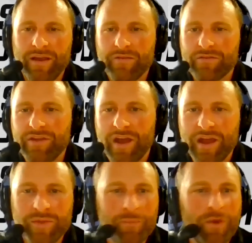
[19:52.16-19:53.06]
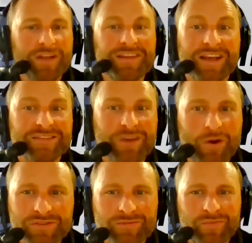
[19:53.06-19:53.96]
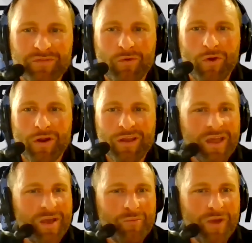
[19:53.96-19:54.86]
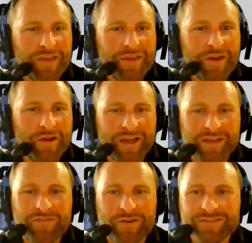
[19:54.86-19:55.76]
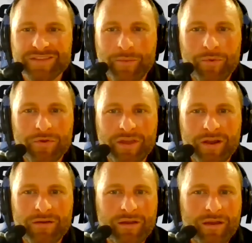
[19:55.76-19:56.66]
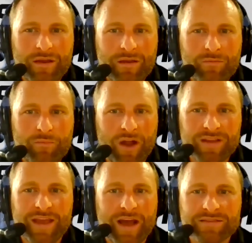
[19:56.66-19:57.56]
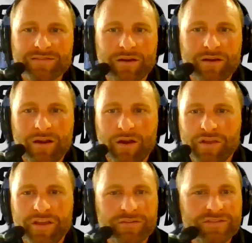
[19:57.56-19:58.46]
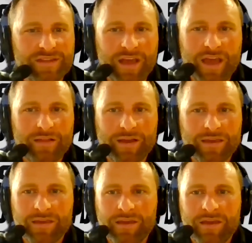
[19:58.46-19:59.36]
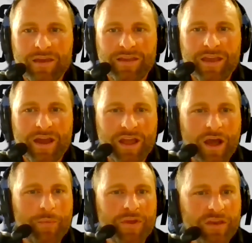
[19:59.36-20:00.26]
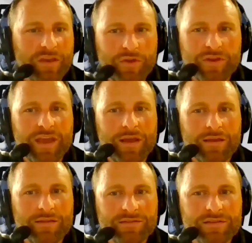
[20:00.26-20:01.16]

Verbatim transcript: I never thought i'd be a podcast host before but you know like for example you know podcasts are are here to stay like getting up and communicating this